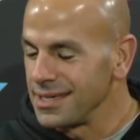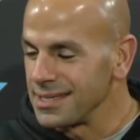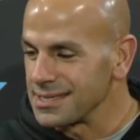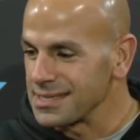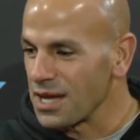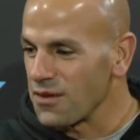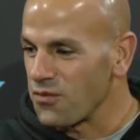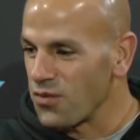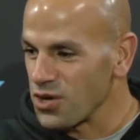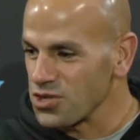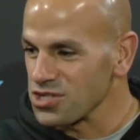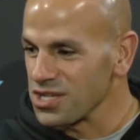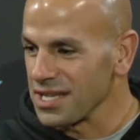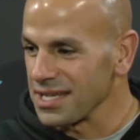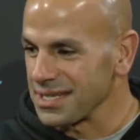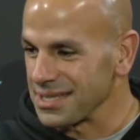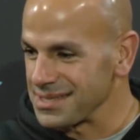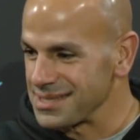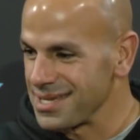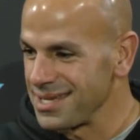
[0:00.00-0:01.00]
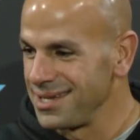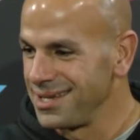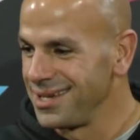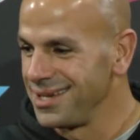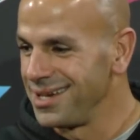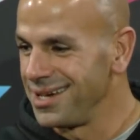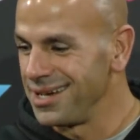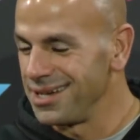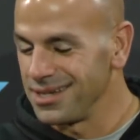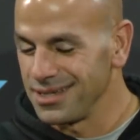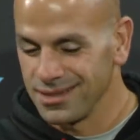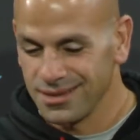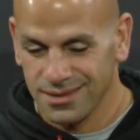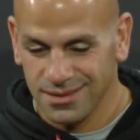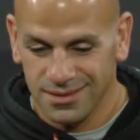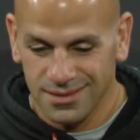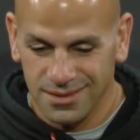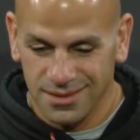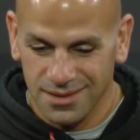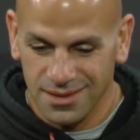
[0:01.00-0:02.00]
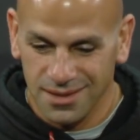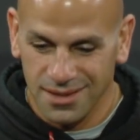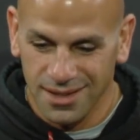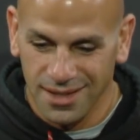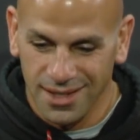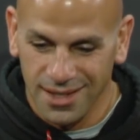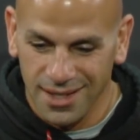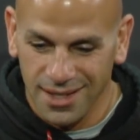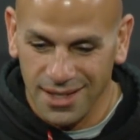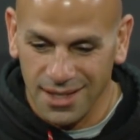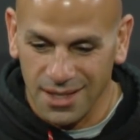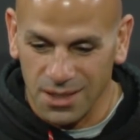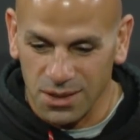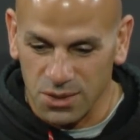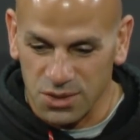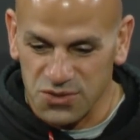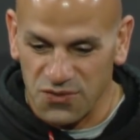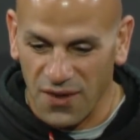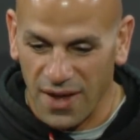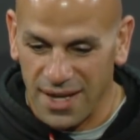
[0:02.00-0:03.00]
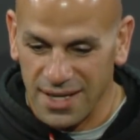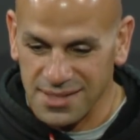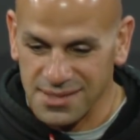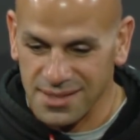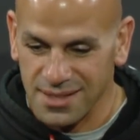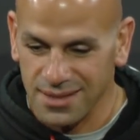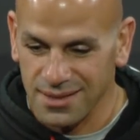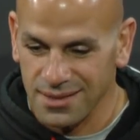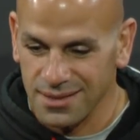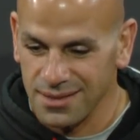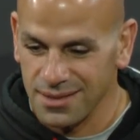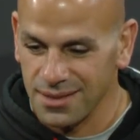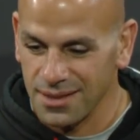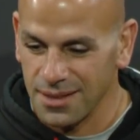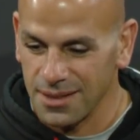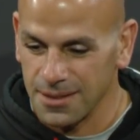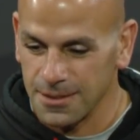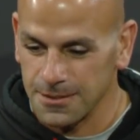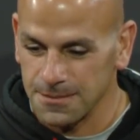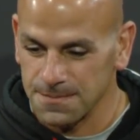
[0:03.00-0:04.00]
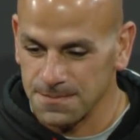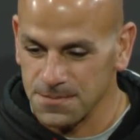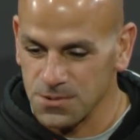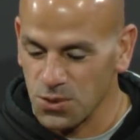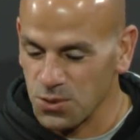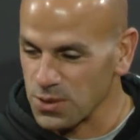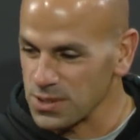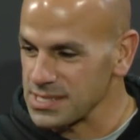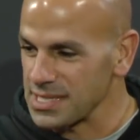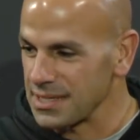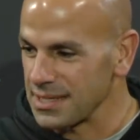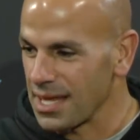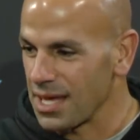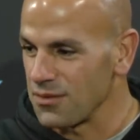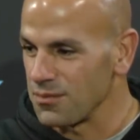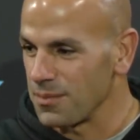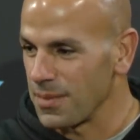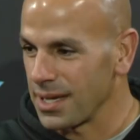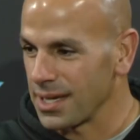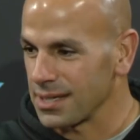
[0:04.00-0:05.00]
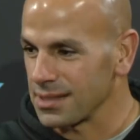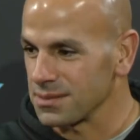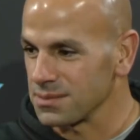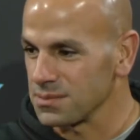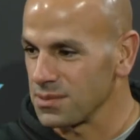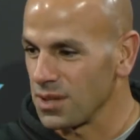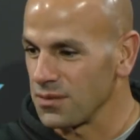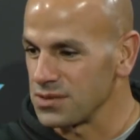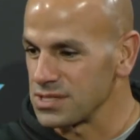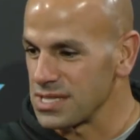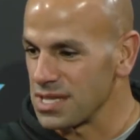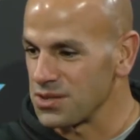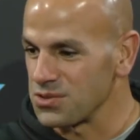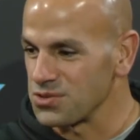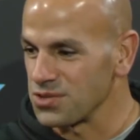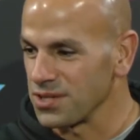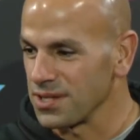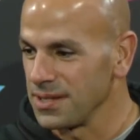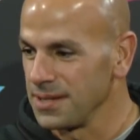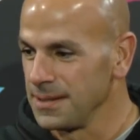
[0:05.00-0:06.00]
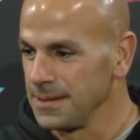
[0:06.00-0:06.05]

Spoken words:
He's got fresh legs. He looks fast. So we're excited to have him back. Love his energy.